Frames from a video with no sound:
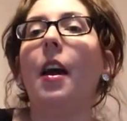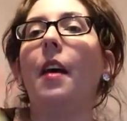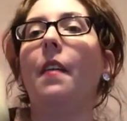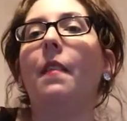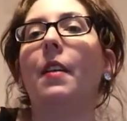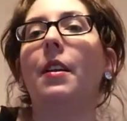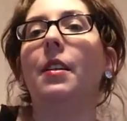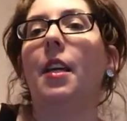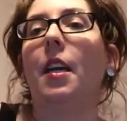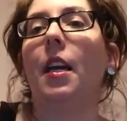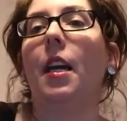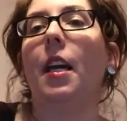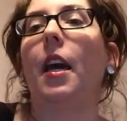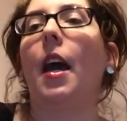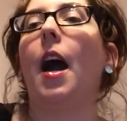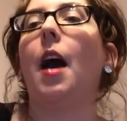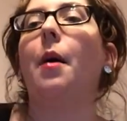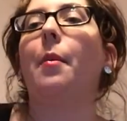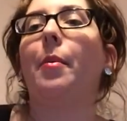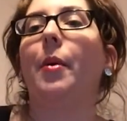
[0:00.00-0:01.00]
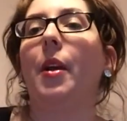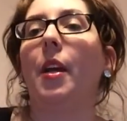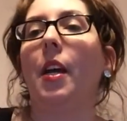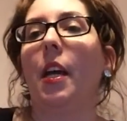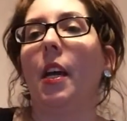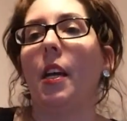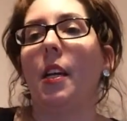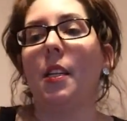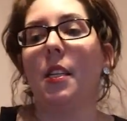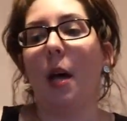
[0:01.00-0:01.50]
and then taking it out and
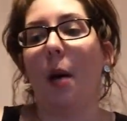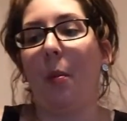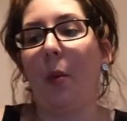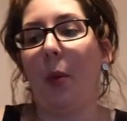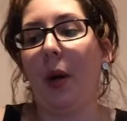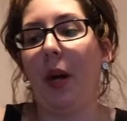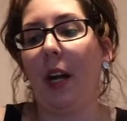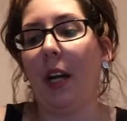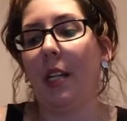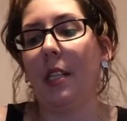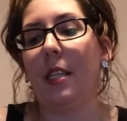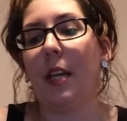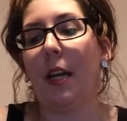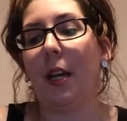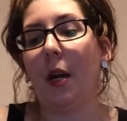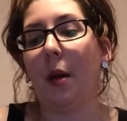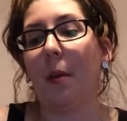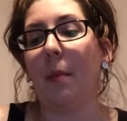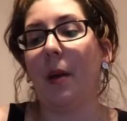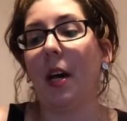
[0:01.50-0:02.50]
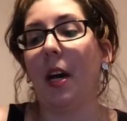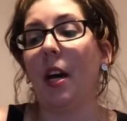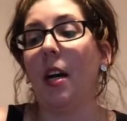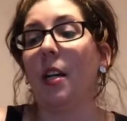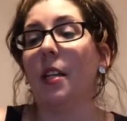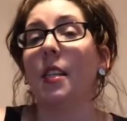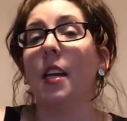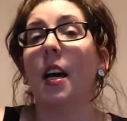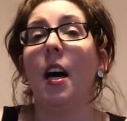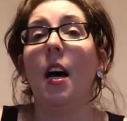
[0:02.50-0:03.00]
putting it in a Tupperware container,
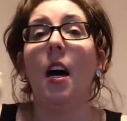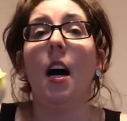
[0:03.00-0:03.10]
because